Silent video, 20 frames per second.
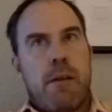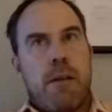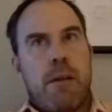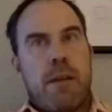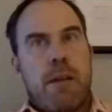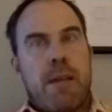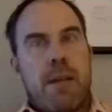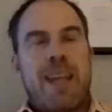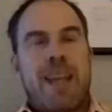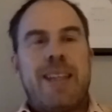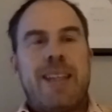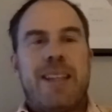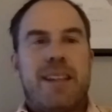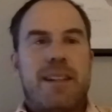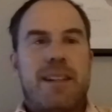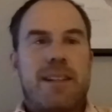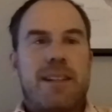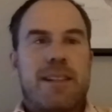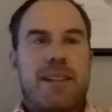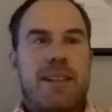the
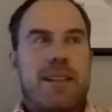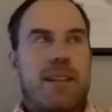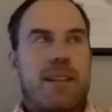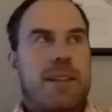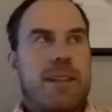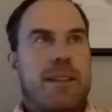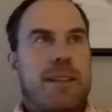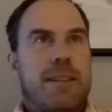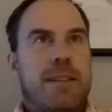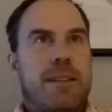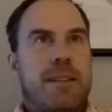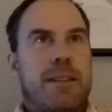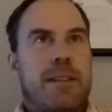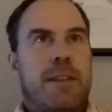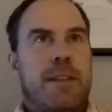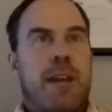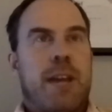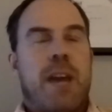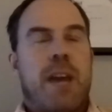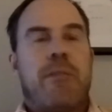idea is that
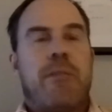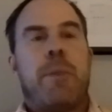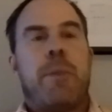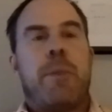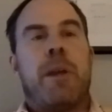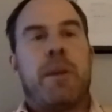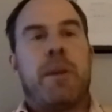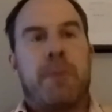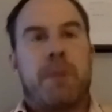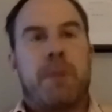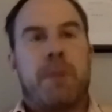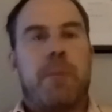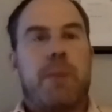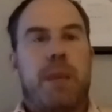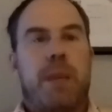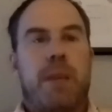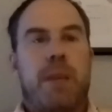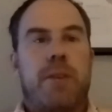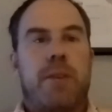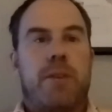you have a pyramid
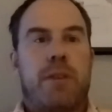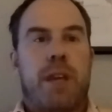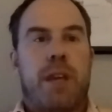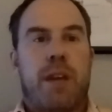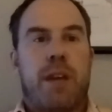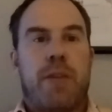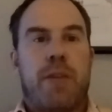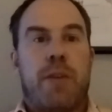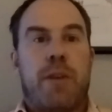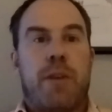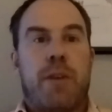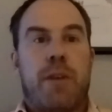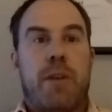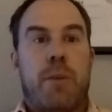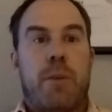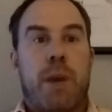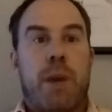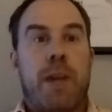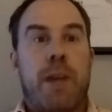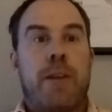base. So you have the
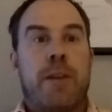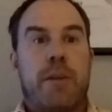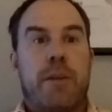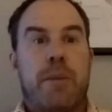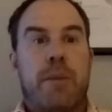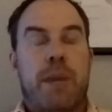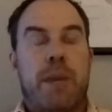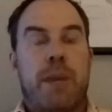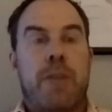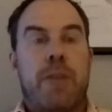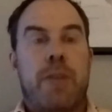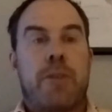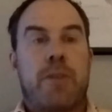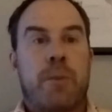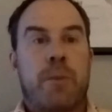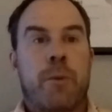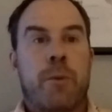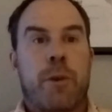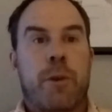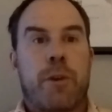wider your base, so the
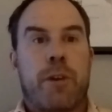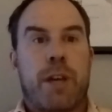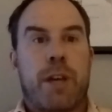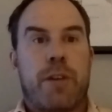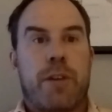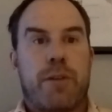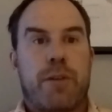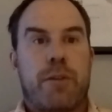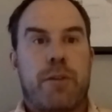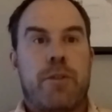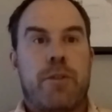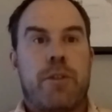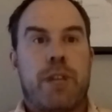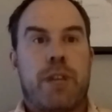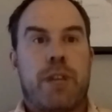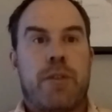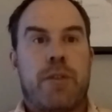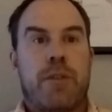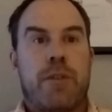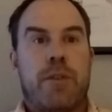more grassroots you
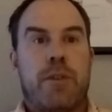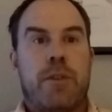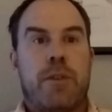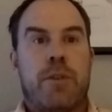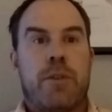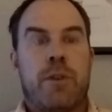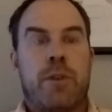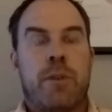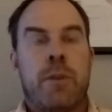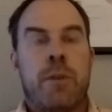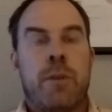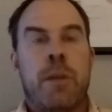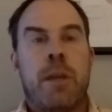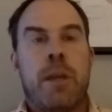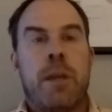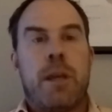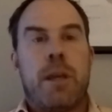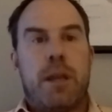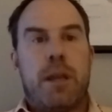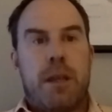have to choose from.
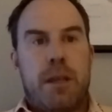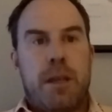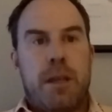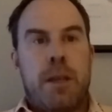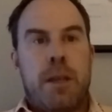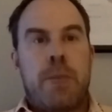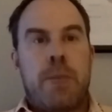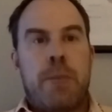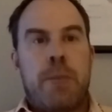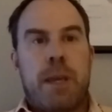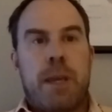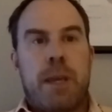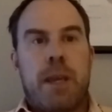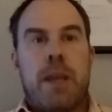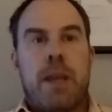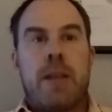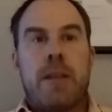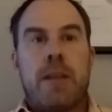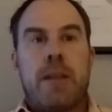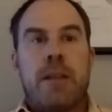You can pick
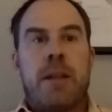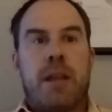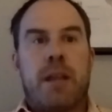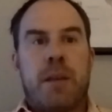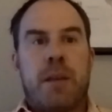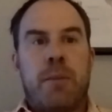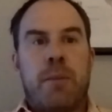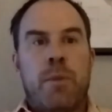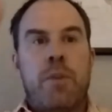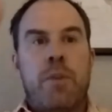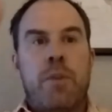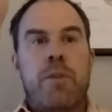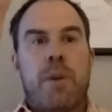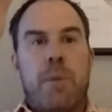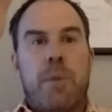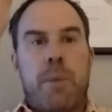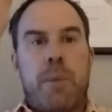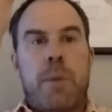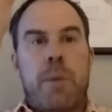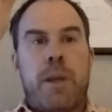kids and they can move
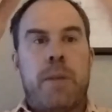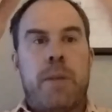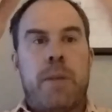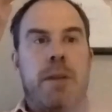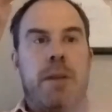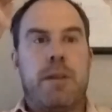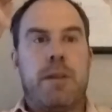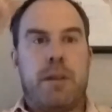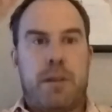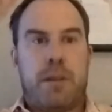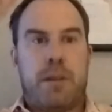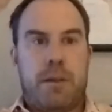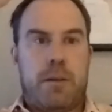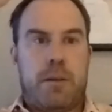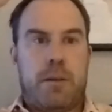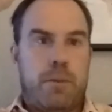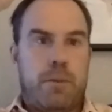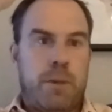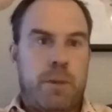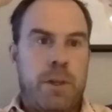up a pyramid
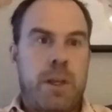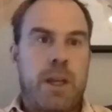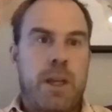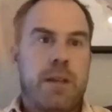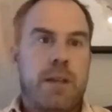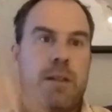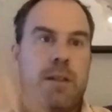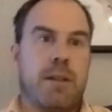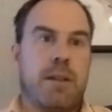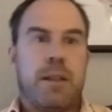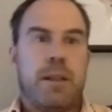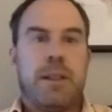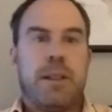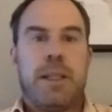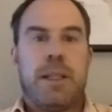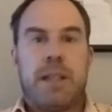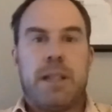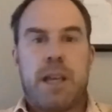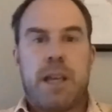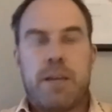when you get to the
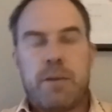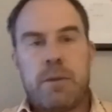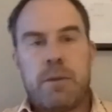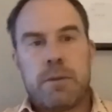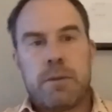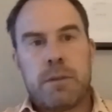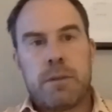elite level.